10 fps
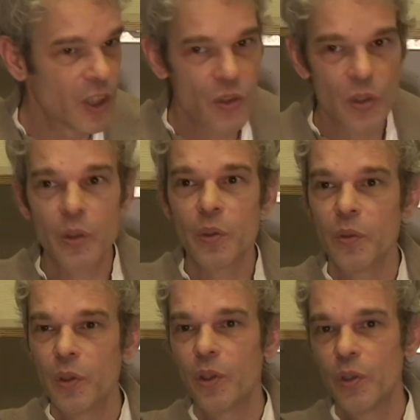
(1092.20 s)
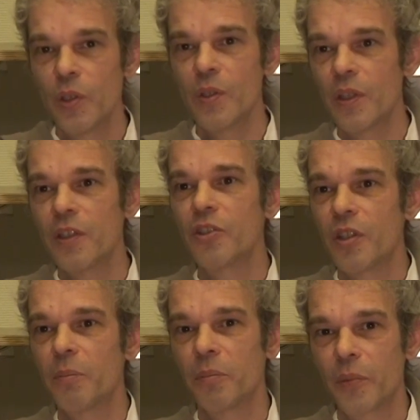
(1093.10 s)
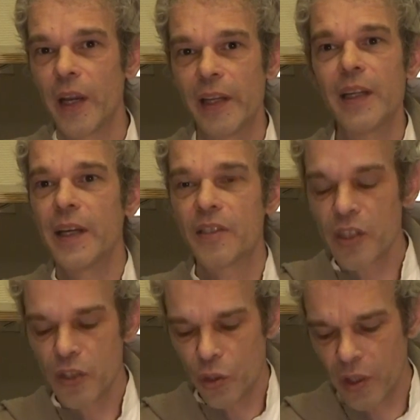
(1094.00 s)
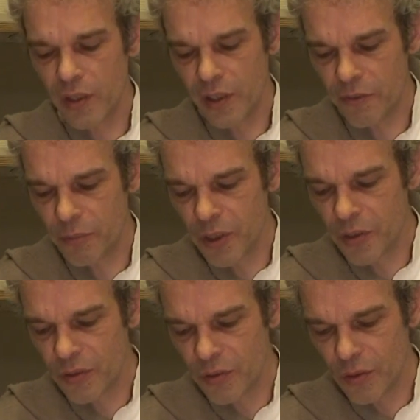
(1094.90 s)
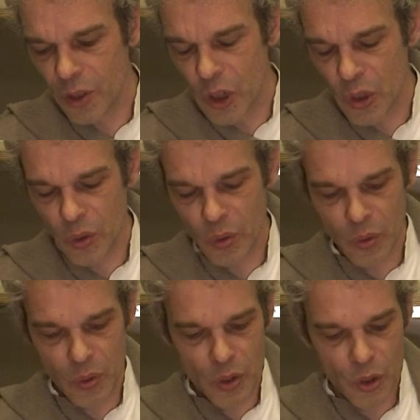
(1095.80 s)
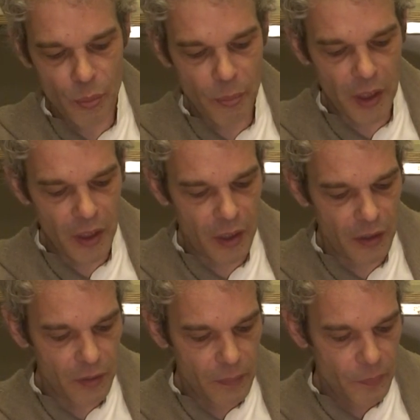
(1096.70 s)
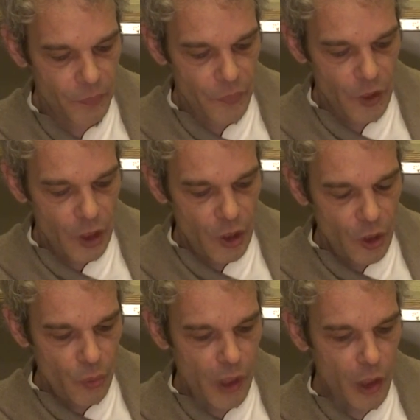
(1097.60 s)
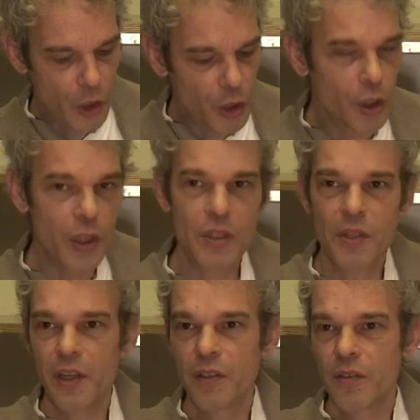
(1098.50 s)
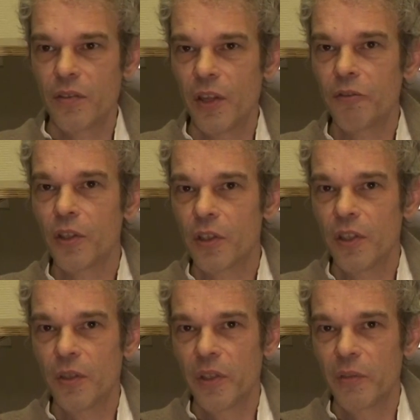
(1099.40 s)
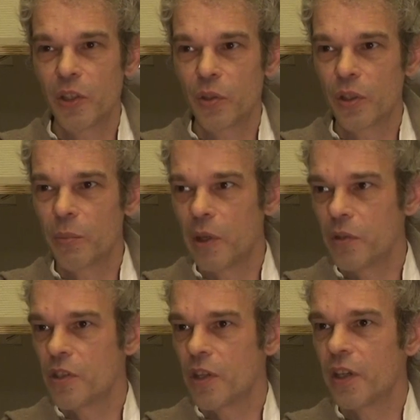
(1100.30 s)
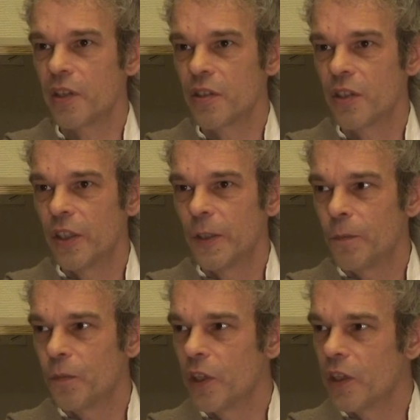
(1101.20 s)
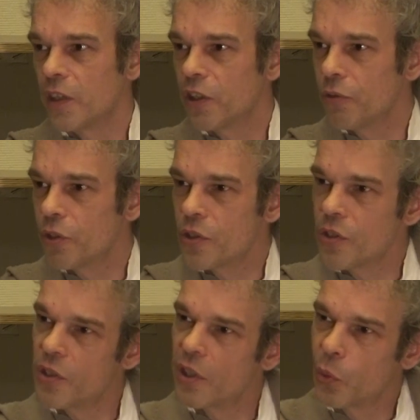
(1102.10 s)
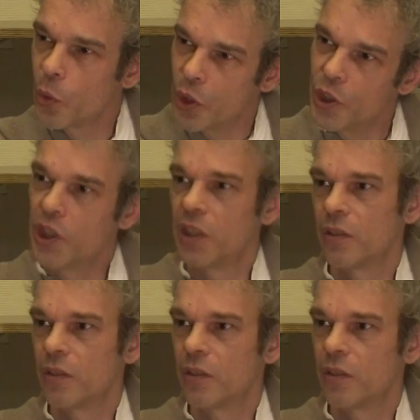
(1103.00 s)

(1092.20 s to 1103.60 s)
So these are some guidelines that you can give, but not so many. And well, another is that definitely when we talk about desires, there are differences in quality.